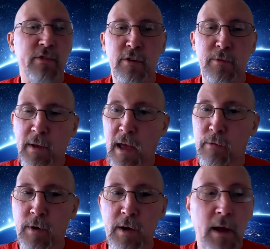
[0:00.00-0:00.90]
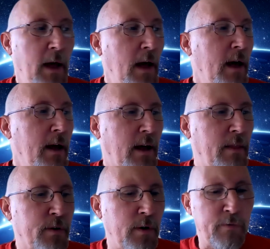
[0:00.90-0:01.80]
excuse me can't read
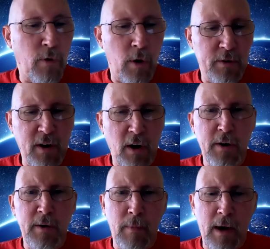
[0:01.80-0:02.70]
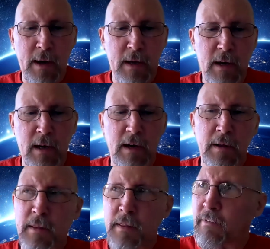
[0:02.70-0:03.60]
1034 started my
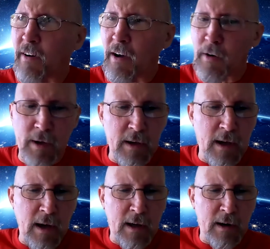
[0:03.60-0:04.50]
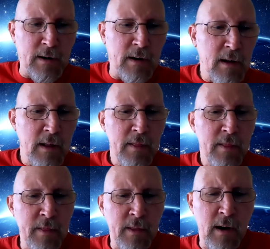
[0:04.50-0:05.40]
uh, the firing on
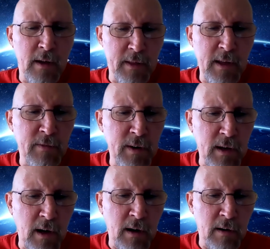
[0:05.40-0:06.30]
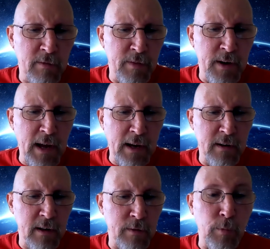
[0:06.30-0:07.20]
uh, the evening of the
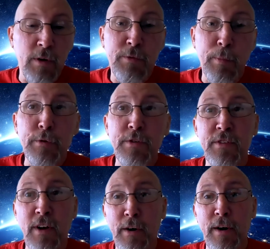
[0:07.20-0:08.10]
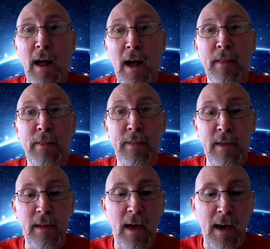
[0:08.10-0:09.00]
19th. Was supposed to start it on
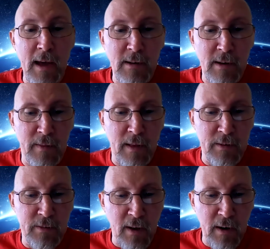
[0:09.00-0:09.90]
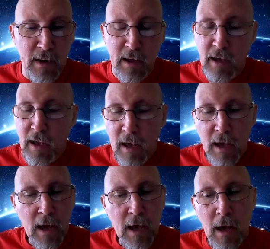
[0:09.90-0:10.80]
the 18th on Sunday,
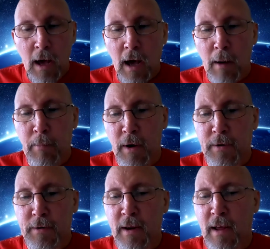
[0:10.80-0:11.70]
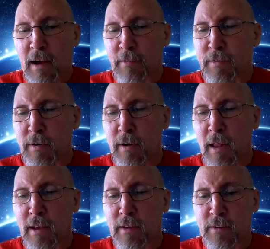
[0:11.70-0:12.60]
but after
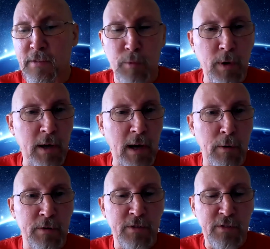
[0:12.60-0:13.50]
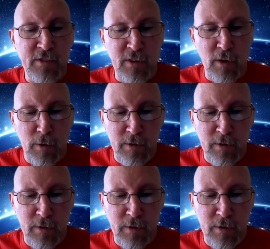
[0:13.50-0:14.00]
last week, I was so